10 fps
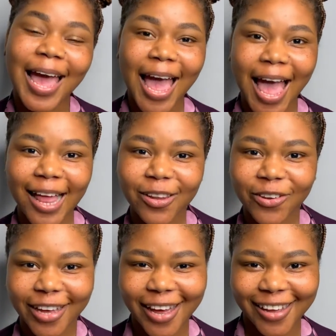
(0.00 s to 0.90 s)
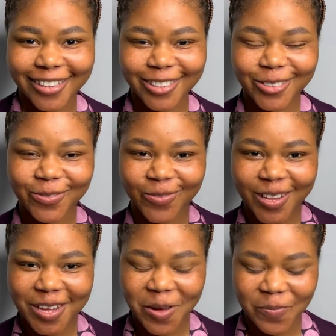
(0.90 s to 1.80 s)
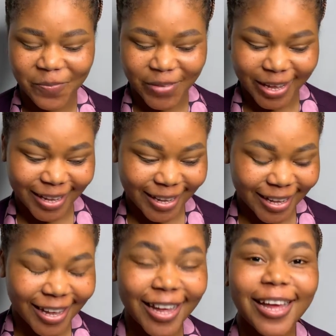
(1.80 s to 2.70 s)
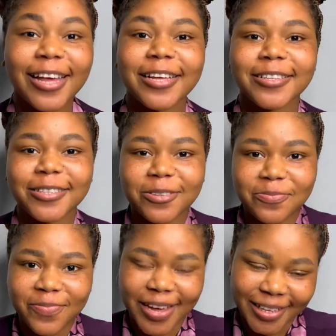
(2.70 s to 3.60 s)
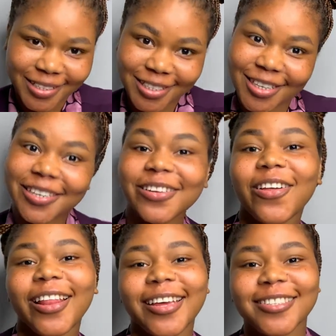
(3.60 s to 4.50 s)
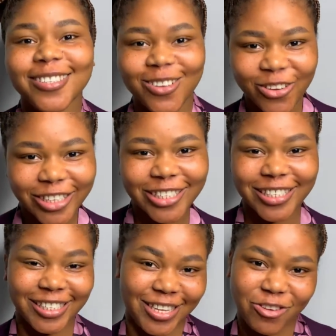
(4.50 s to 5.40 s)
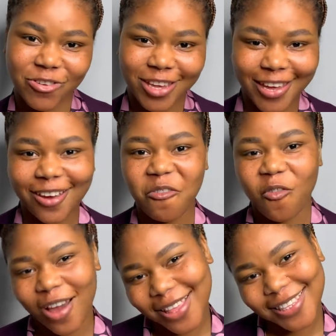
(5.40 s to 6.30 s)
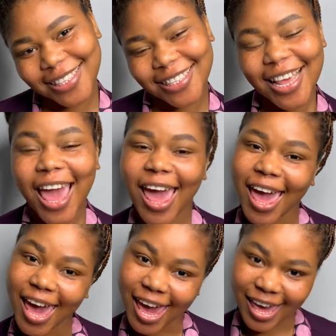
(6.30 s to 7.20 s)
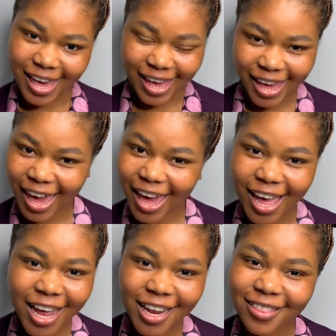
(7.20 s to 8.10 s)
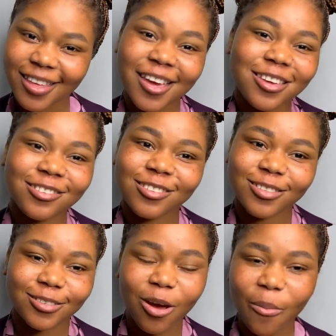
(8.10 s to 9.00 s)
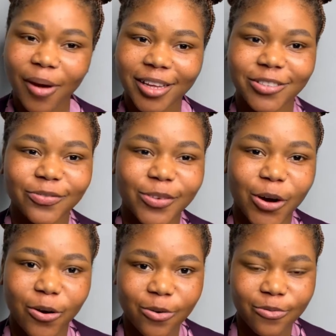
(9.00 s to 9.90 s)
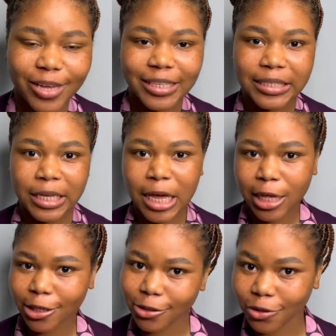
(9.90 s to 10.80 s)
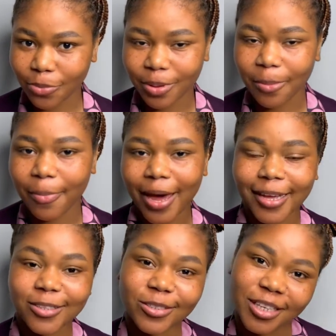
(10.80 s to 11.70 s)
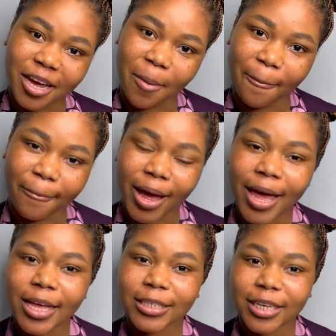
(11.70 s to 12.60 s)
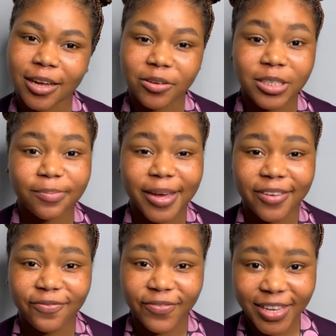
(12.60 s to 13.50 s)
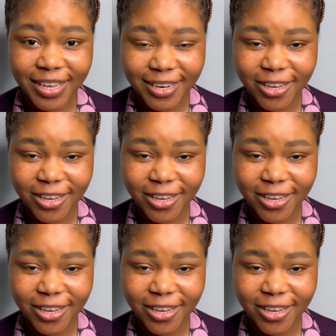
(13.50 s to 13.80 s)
Hello guys, welcome back to my channel. It's good to see you here once again. Thank you so much for always stopping by to check out my video.